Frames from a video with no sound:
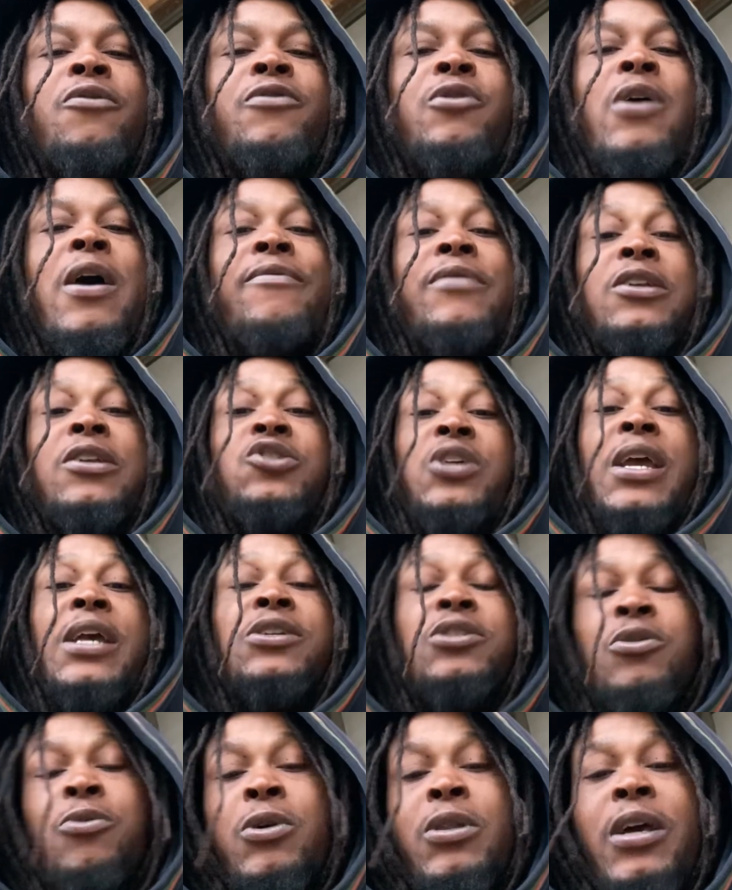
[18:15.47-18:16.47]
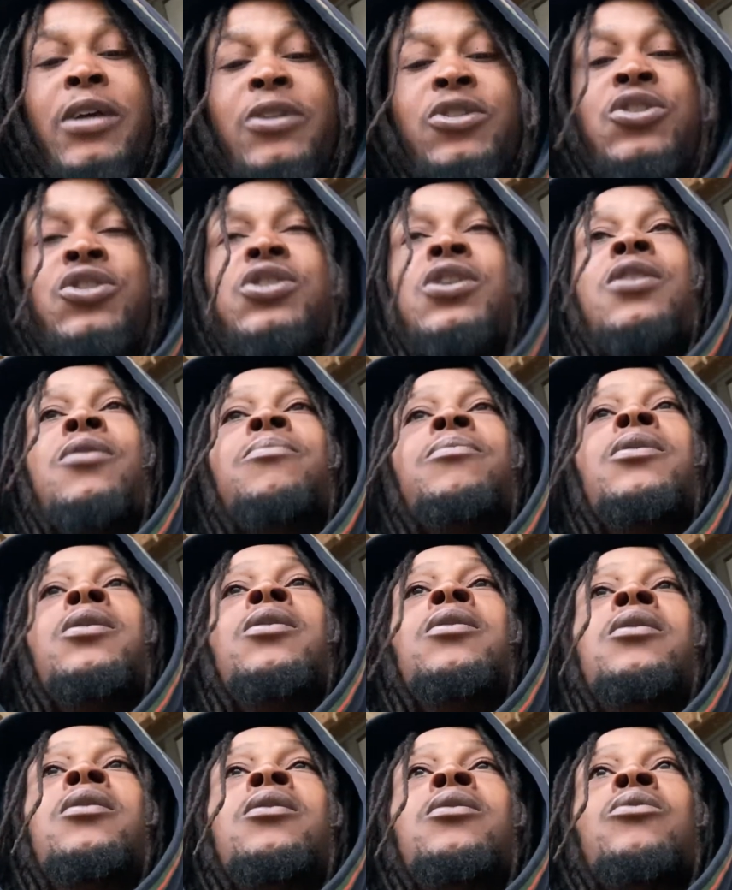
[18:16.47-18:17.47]
You have to change the relationship
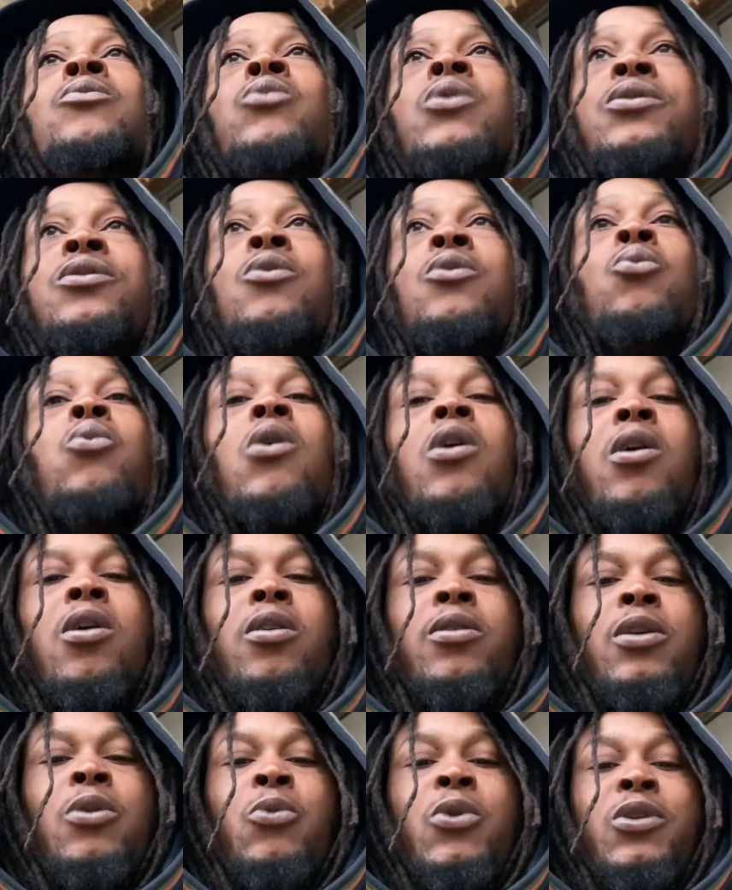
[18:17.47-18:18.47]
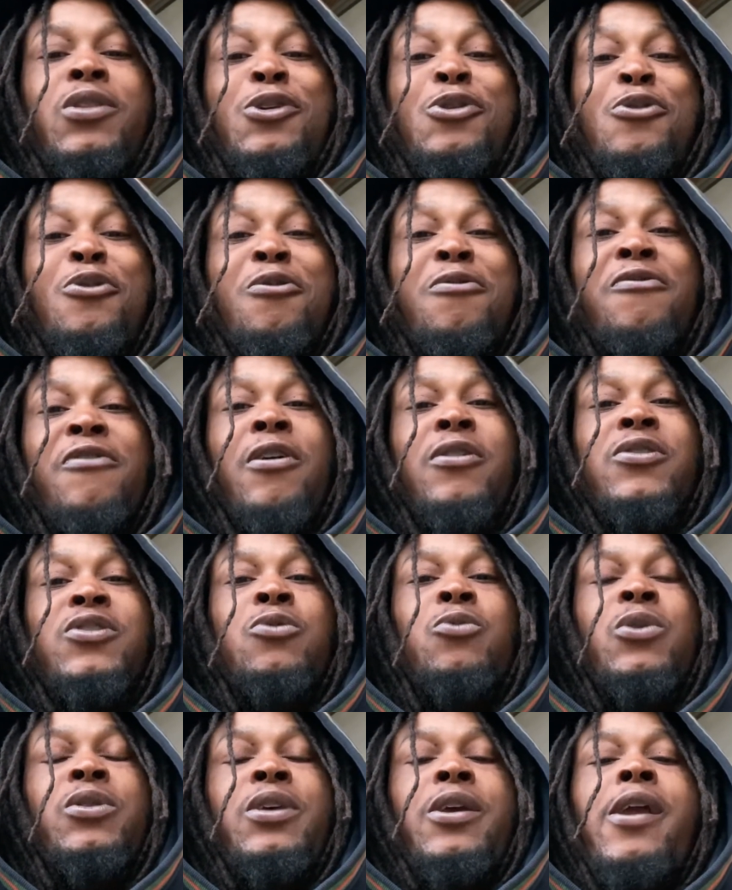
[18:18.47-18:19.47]
with the world and with the universe
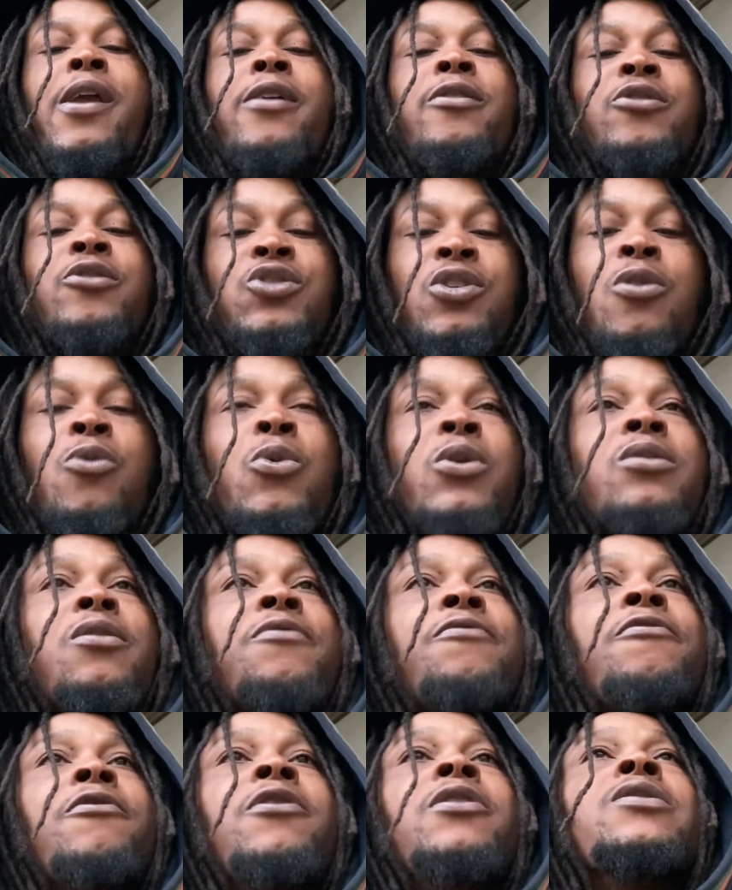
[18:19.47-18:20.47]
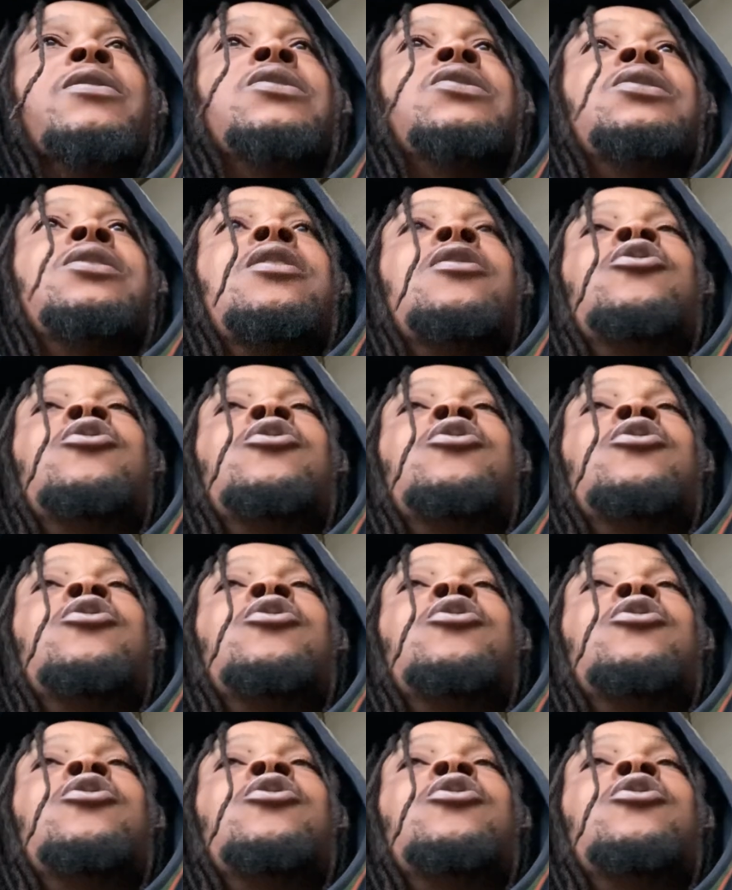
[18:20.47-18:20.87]
and with the energy and with the frequency.